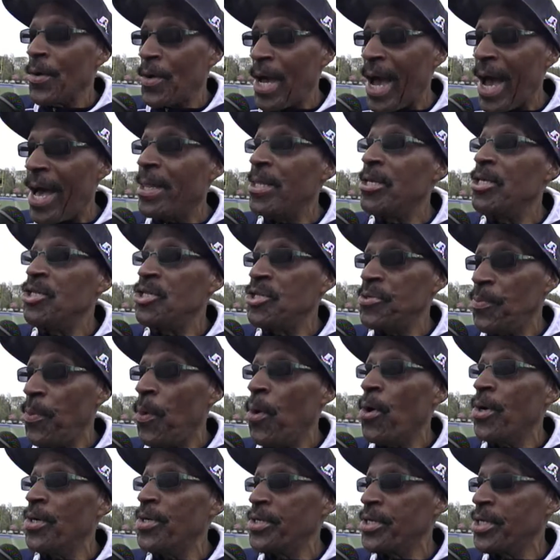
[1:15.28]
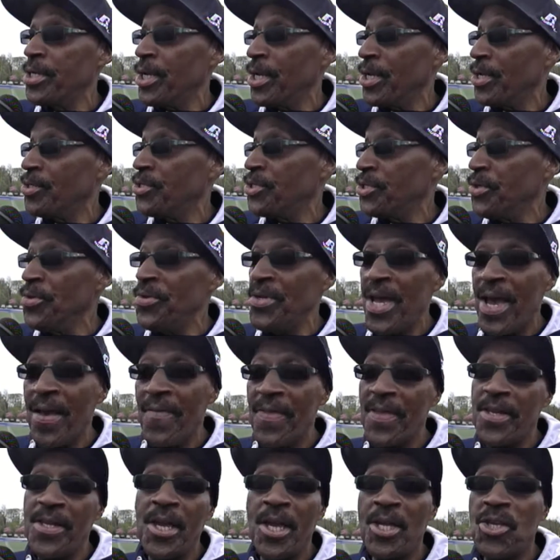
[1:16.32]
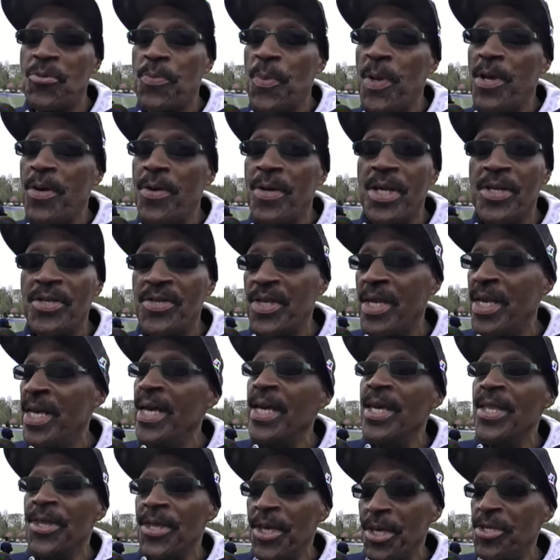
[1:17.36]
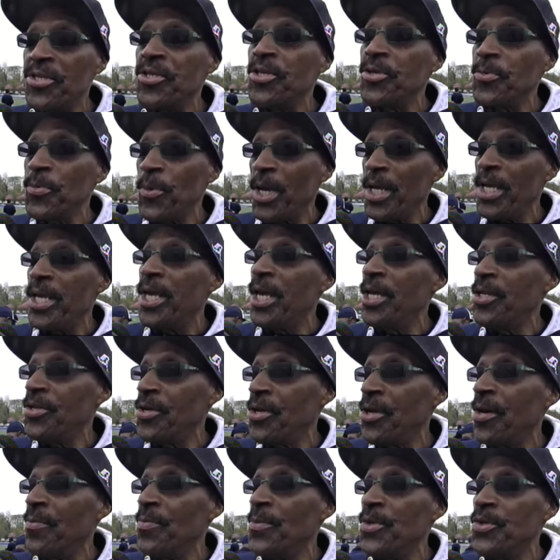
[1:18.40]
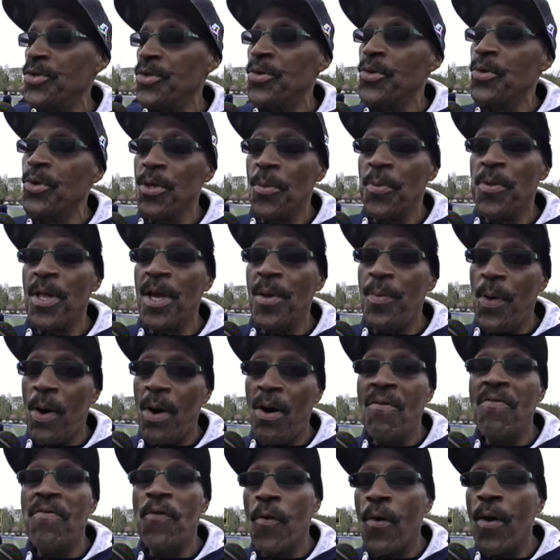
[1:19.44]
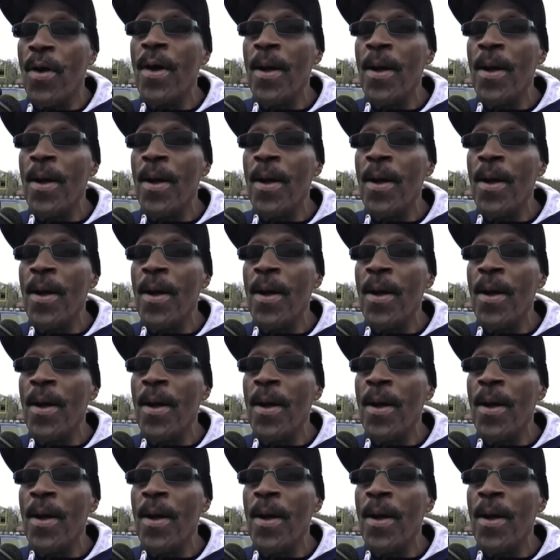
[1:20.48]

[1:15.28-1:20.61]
college sports and the student athlete experience, this is what kids come to school to play ball for.